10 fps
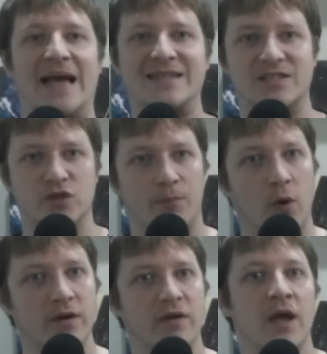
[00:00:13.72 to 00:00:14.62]
attacks and
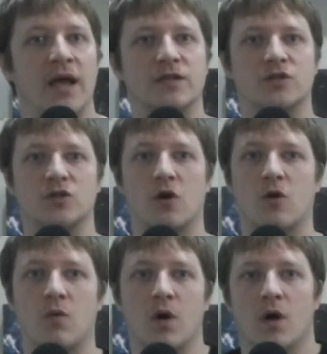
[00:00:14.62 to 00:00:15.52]
support. And
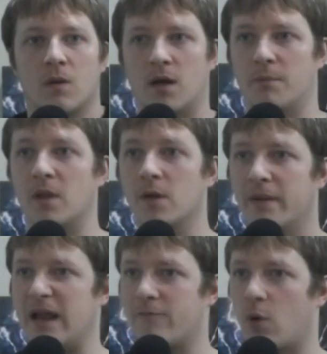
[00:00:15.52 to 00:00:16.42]
so, a little
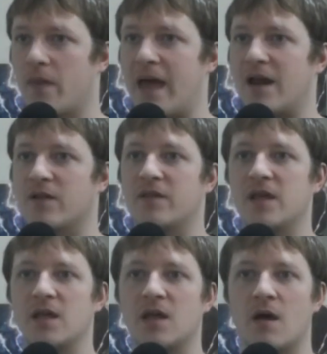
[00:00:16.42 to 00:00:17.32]
bit of info on that.
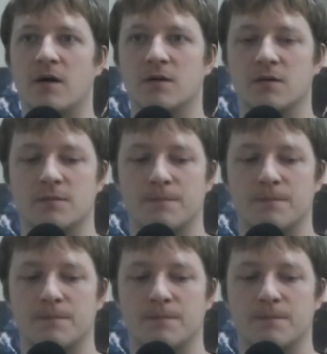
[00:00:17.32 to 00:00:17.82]
The